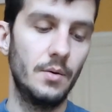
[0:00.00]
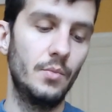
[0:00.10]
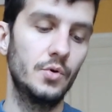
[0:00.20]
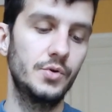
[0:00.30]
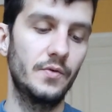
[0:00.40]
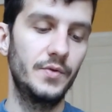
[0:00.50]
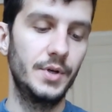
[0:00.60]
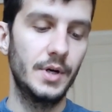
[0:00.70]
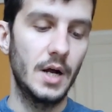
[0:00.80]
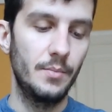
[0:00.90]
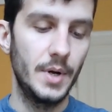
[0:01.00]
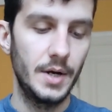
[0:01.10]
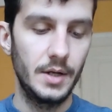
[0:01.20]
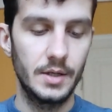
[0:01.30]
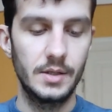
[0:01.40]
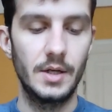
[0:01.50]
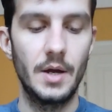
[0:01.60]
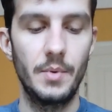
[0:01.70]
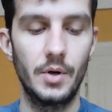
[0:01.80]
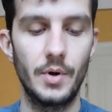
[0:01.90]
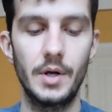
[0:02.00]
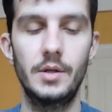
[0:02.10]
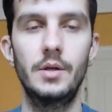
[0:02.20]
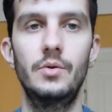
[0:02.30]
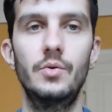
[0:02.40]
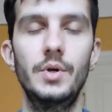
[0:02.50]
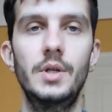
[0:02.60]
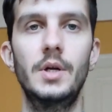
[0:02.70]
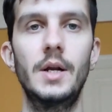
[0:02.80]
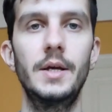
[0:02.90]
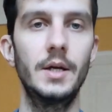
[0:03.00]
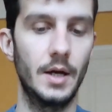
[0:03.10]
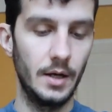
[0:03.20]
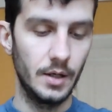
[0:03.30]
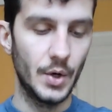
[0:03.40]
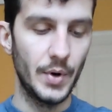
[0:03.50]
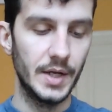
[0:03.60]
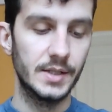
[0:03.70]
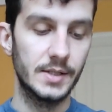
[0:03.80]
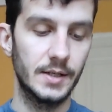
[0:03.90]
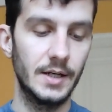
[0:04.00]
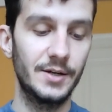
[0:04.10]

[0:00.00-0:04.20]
Most of the Albanians emigrated to Italy and Greece.